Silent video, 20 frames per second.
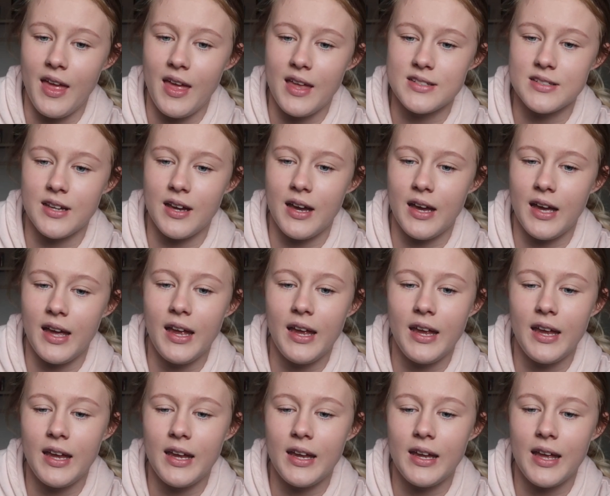And
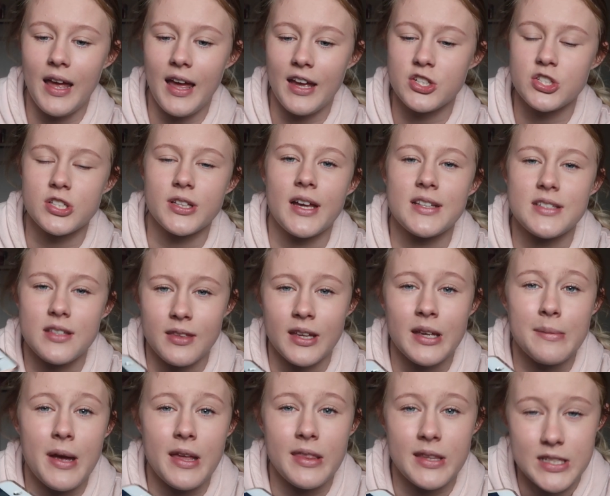I actually had to
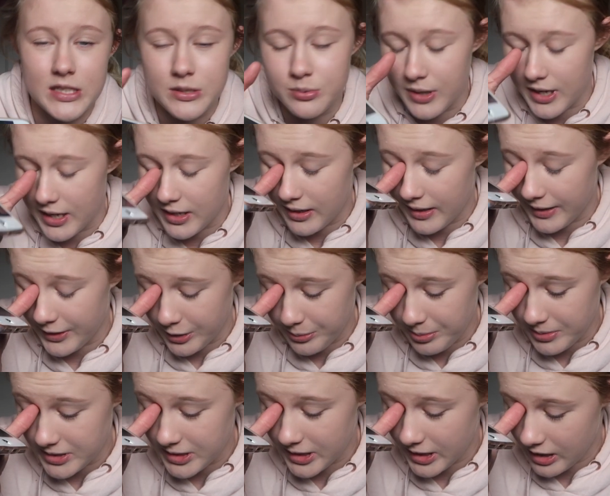think about this when I
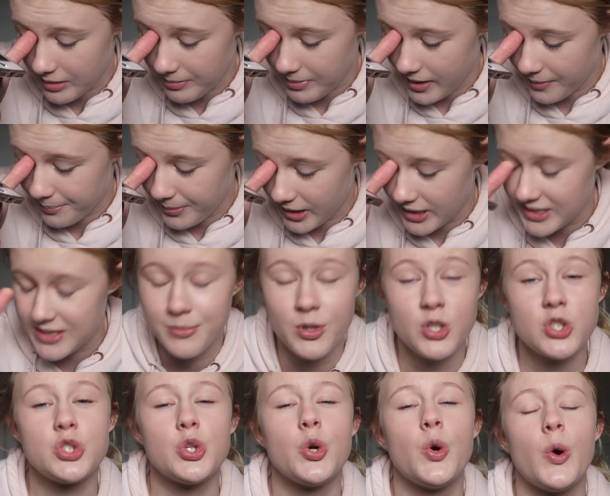opened it up because I'm
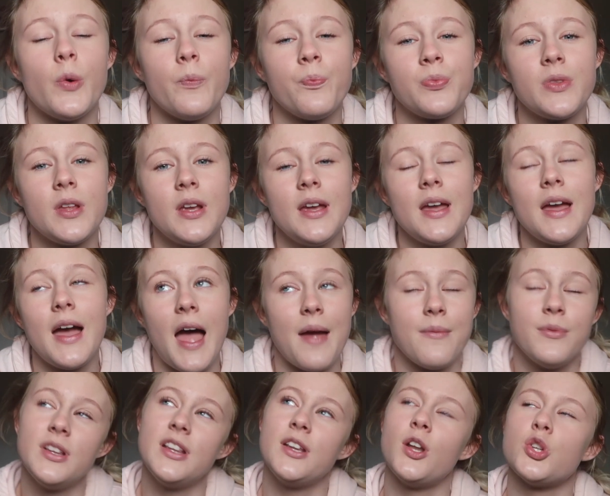not sure.
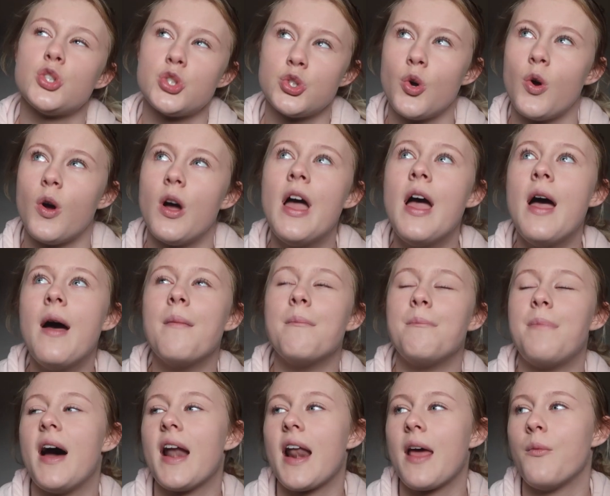I'm really not sure.
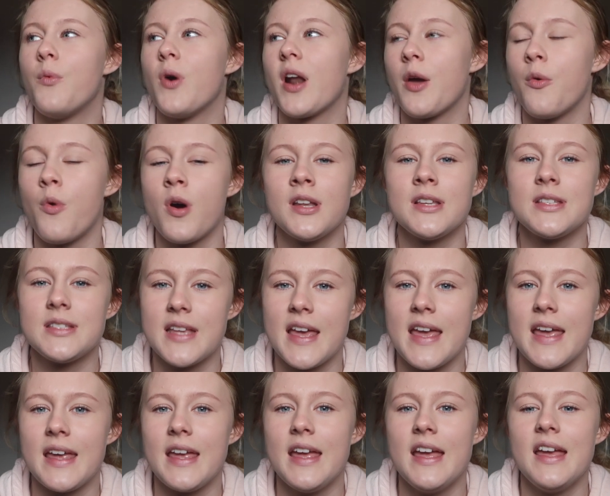But what I want to
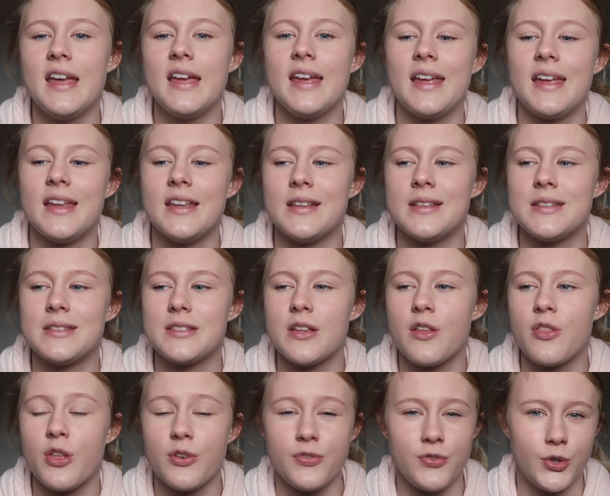say is
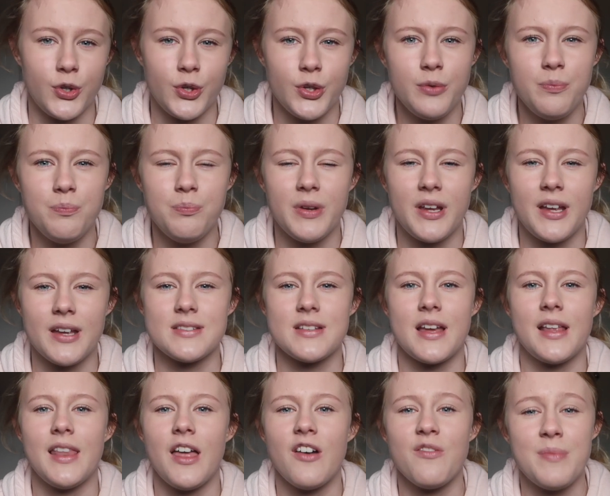the food, because
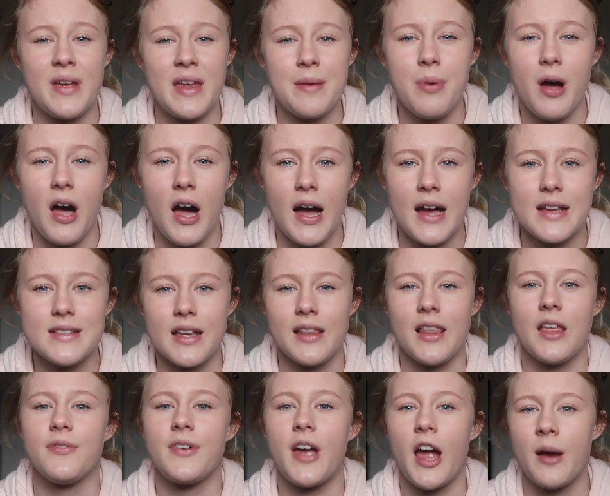I love meat pies, I
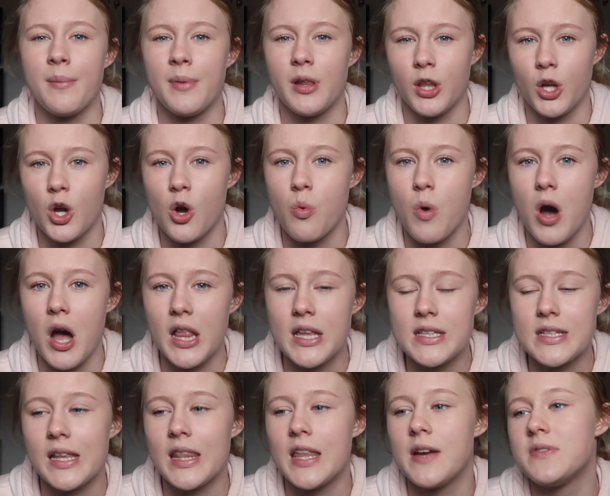love caramello
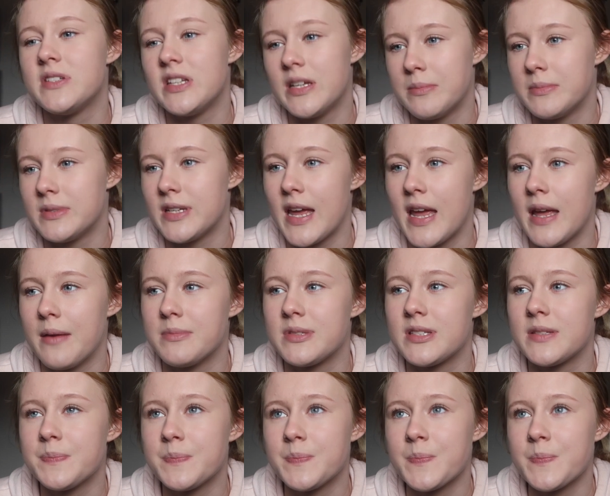koalas, I love Tim Tams.